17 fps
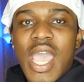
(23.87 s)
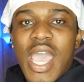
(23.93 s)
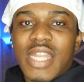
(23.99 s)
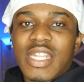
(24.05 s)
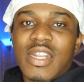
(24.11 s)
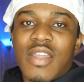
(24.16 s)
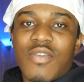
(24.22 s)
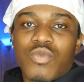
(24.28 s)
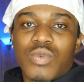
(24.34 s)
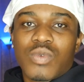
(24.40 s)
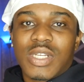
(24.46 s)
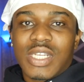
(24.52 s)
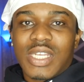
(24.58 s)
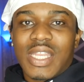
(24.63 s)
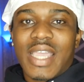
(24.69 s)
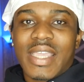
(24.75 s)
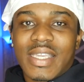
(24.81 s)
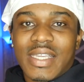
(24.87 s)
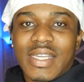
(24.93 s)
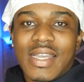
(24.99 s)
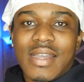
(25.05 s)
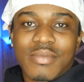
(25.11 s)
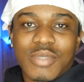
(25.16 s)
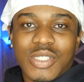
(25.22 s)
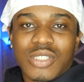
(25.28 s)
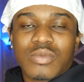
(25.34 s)
I need everyone to like,
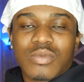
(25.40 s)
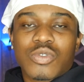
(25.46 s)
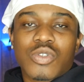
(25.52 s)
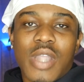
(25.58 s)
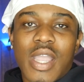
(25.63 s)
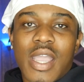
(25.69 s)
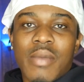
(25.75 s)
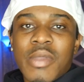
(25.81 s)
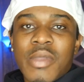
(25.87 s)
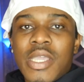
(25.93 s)
comment, subscribe,